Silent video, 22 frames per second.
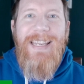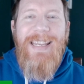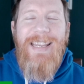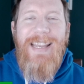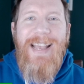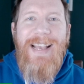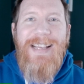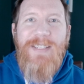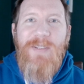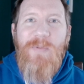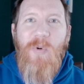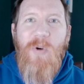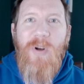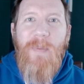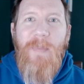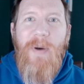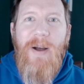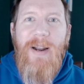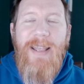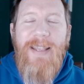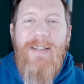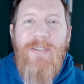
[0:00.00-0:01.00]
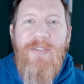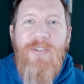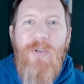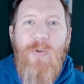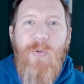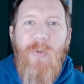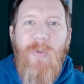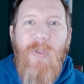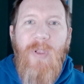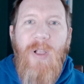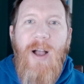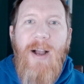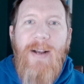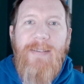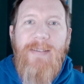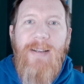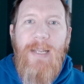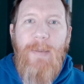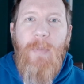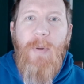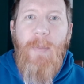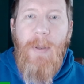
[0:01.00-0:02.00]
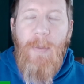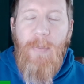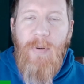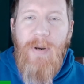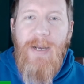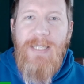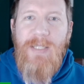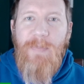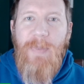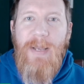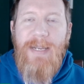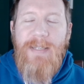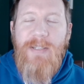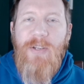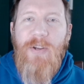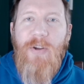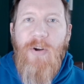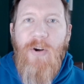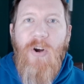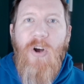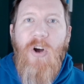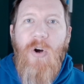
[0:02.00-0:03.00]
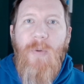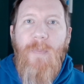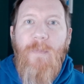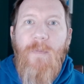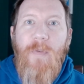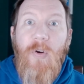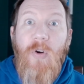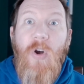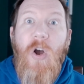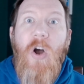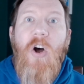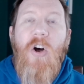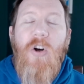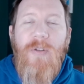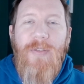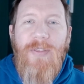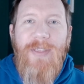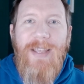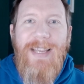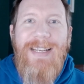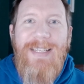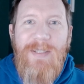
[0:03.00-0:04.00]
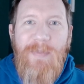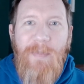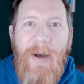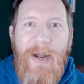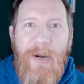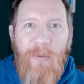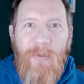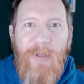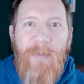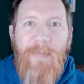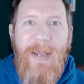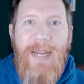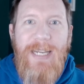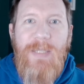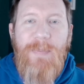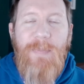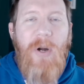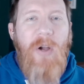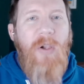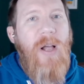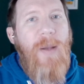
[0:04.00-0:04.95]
Yes, welcome on in to Locked On MLB Prospects, your home for all things minor league baseball.